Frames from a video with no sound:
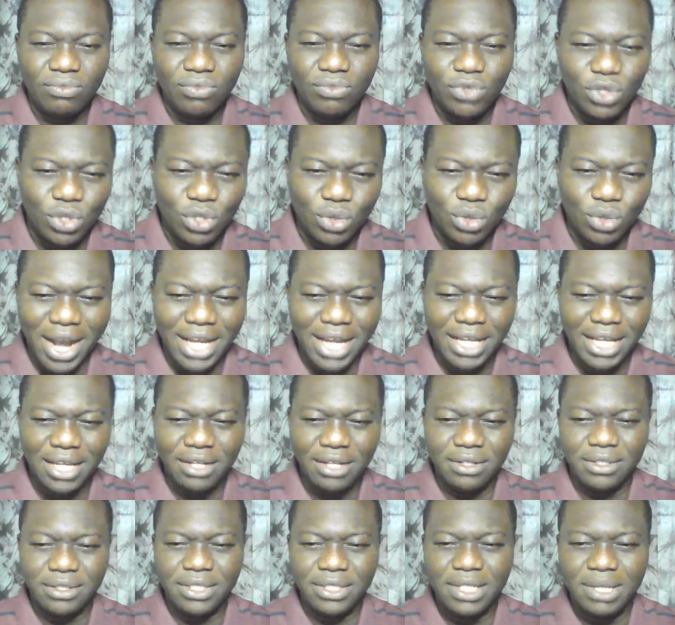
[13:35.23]
You are
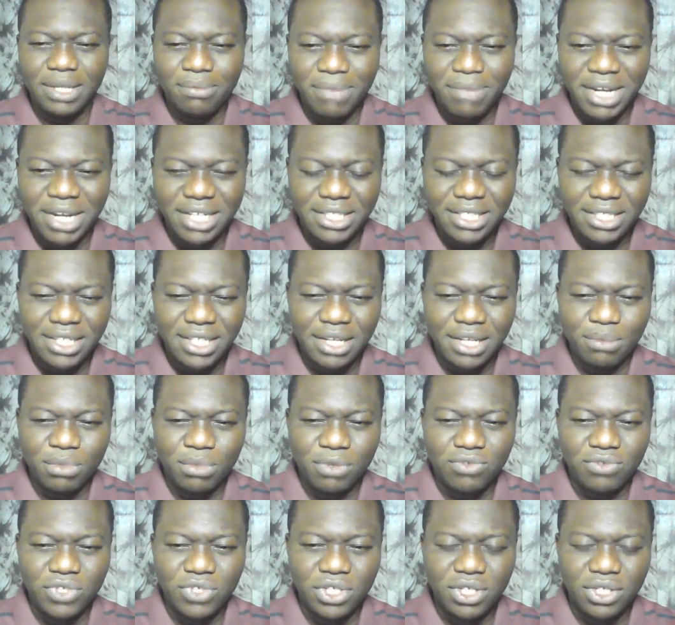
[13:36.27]
healed in the mighty name
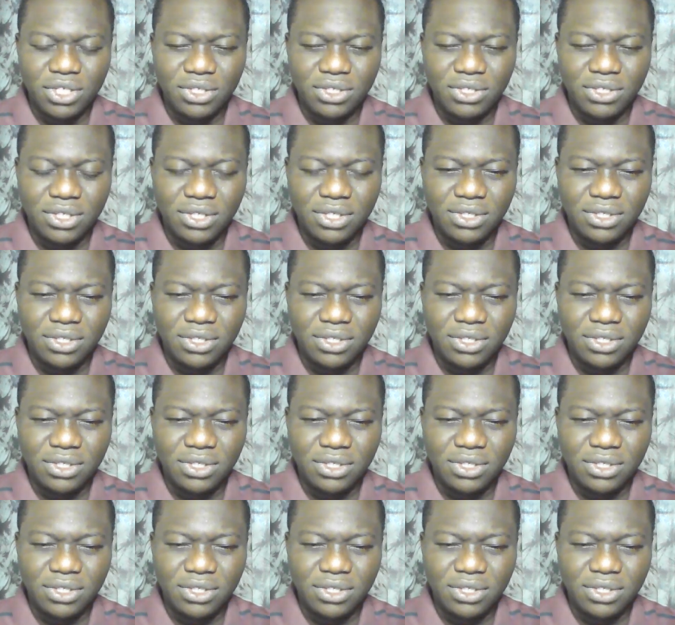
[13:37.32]
of Jesus.